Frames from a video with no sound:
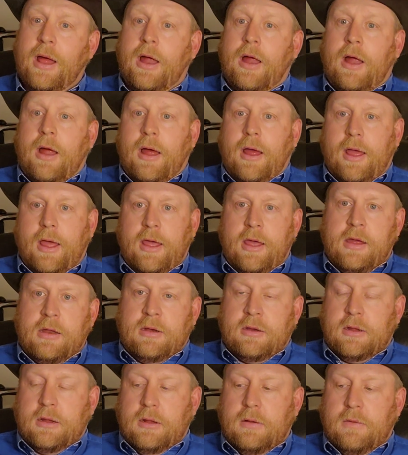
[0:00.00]
And
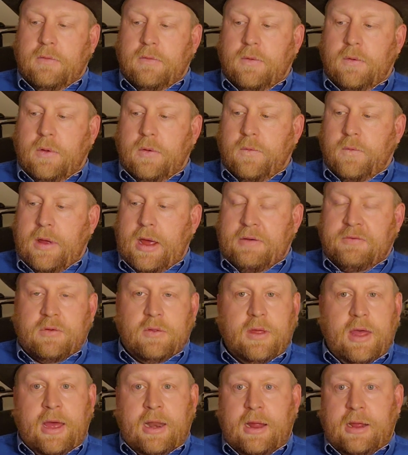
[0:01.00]
after
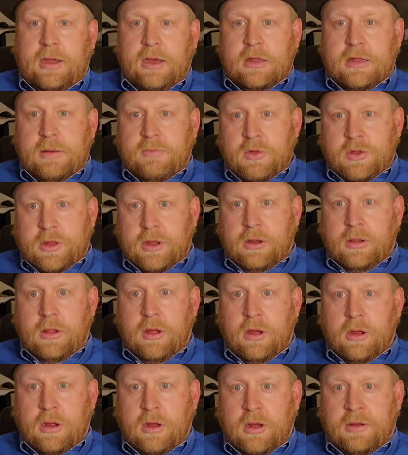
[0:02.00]
that, I guess I'm just going to log
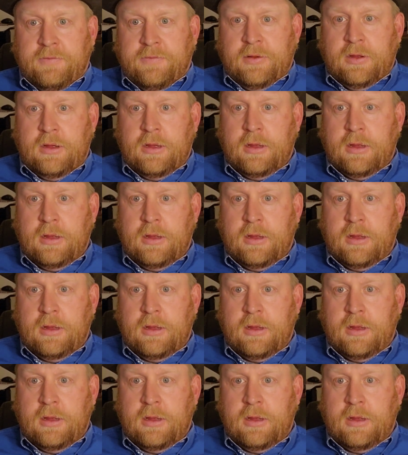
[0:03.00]
off.